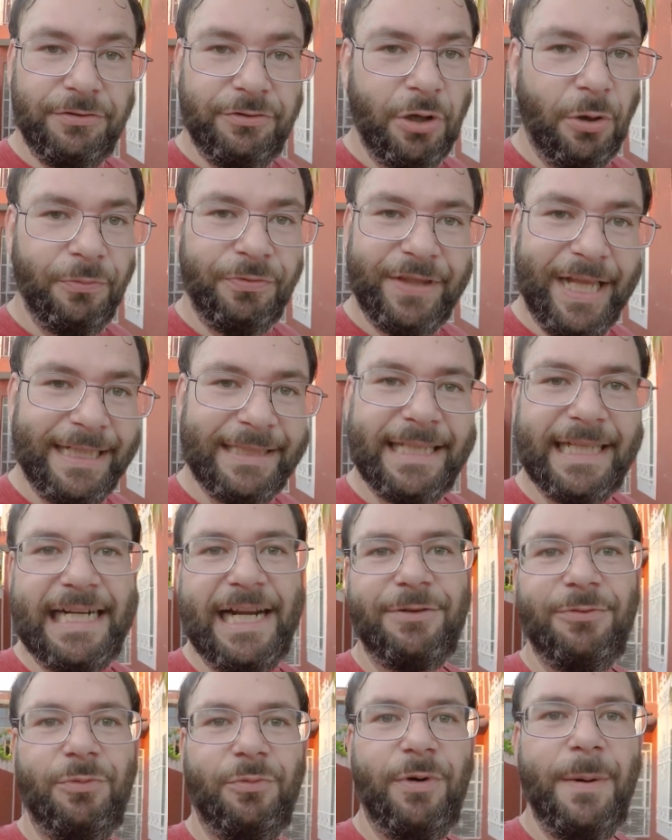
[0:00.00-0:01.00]
don't think that
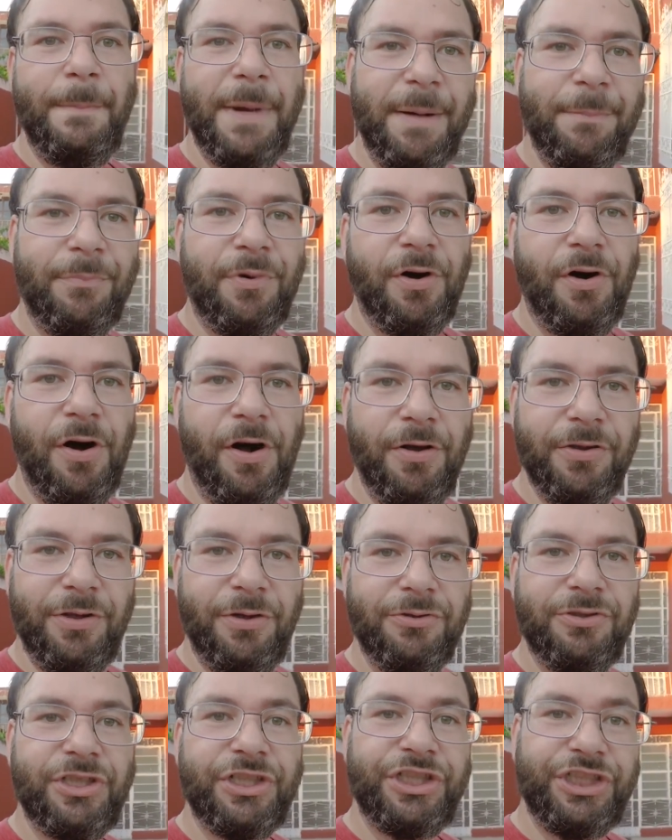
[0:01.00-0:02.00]
I don't remember all
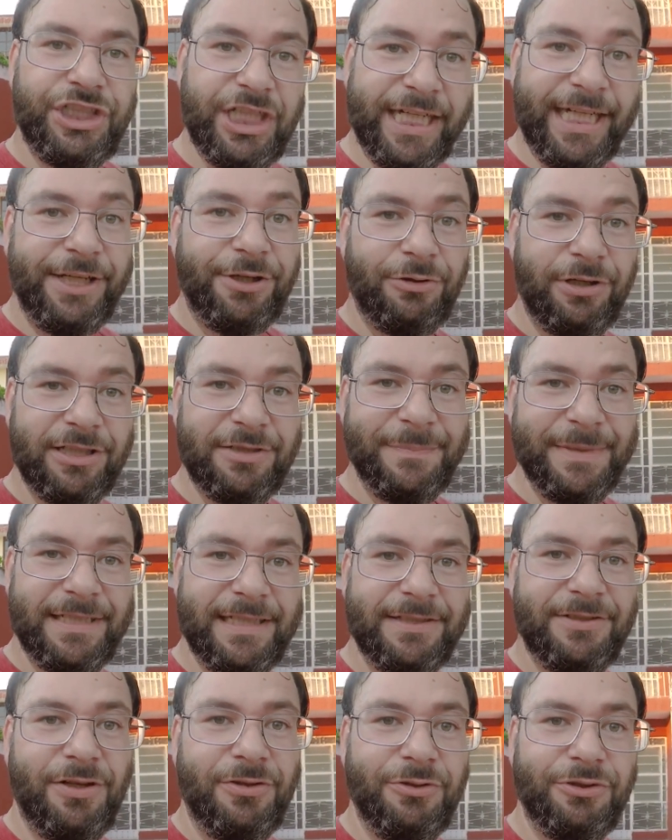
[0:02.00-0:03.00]
those shitty
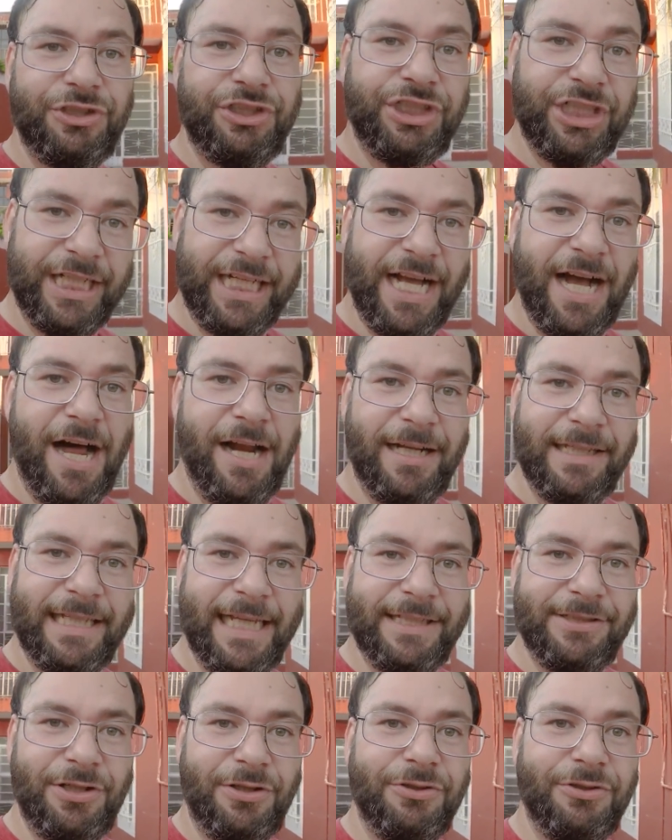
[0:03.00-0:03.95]
Christmases, all those shitty holidays,